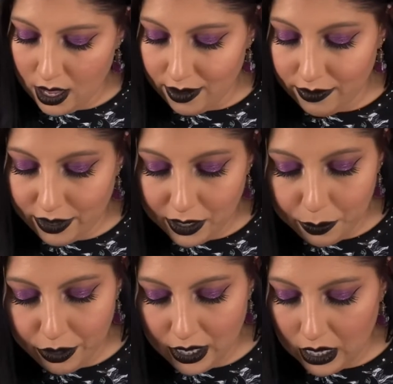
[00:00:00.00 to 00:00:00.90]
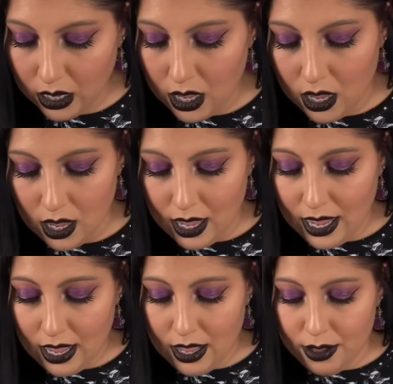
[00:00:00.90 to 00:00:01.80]
Very pretty.
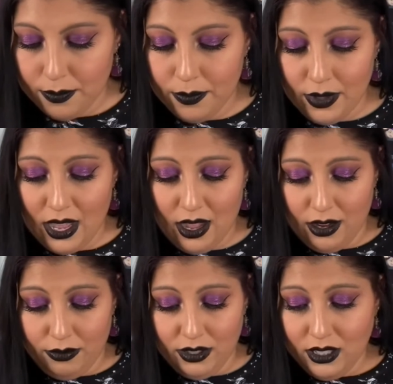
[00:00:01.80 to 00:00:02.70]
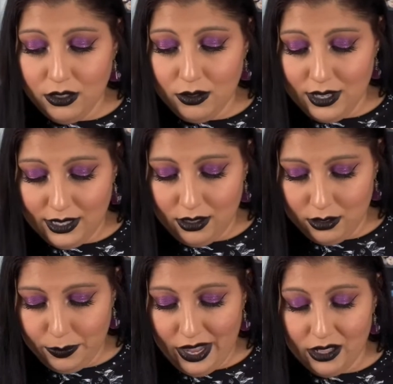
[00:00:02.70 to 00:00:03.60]
I really do like this
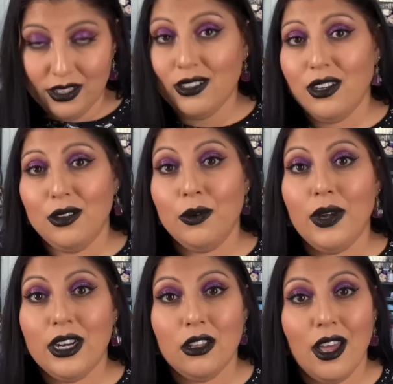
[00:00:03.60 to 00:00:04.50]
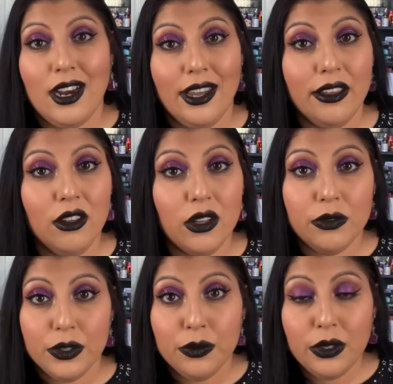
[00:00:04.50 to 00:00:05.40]
palette quite a lot. I can go
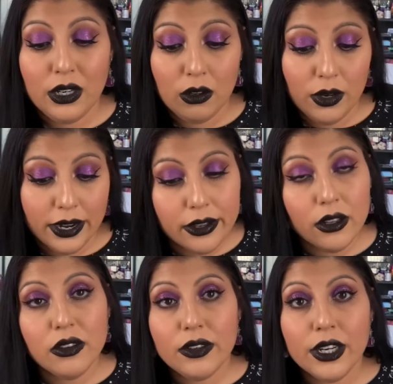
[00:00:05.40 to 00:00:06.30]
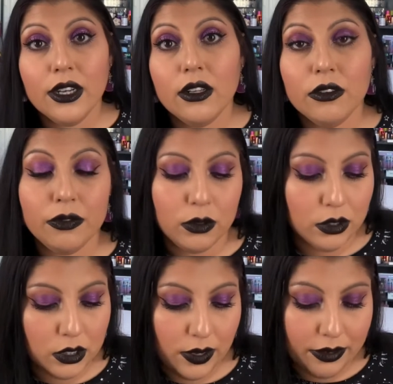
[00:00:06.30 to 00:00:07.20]
nude or I can go very colorful,
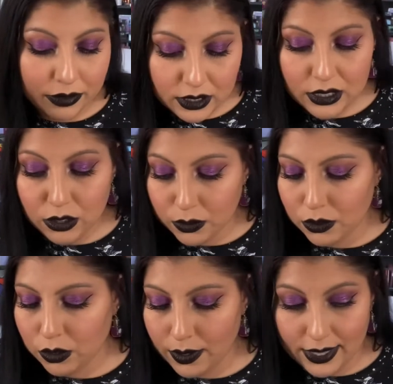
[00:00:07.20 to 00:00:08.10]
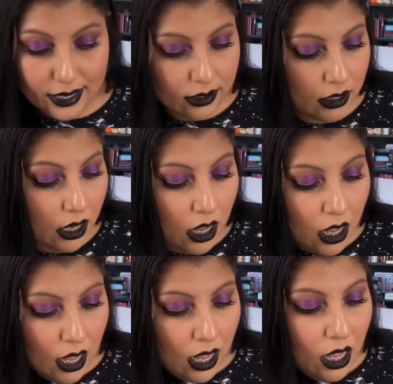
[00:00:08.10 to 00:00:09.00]
so I really do enjoy that.
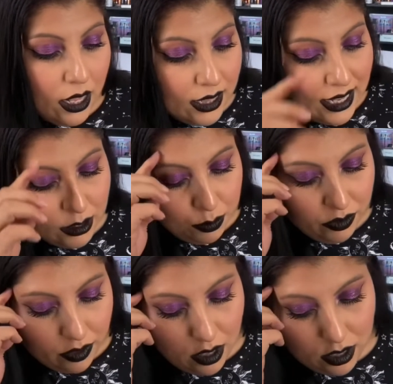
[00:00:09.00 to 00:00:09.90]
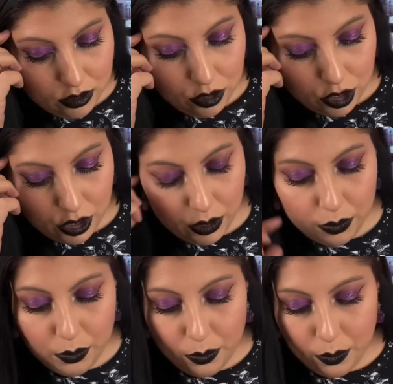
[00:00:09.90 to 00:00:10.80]
Let's move on
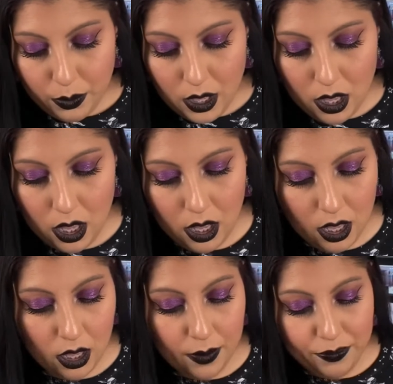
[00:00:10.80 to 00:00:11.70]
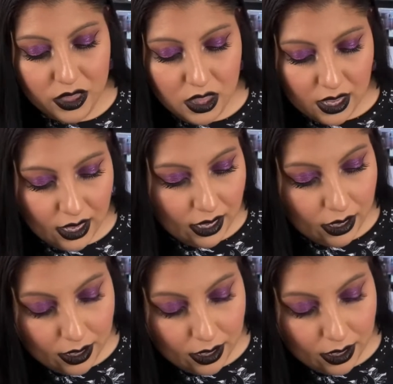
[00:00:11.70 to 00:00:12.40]
to the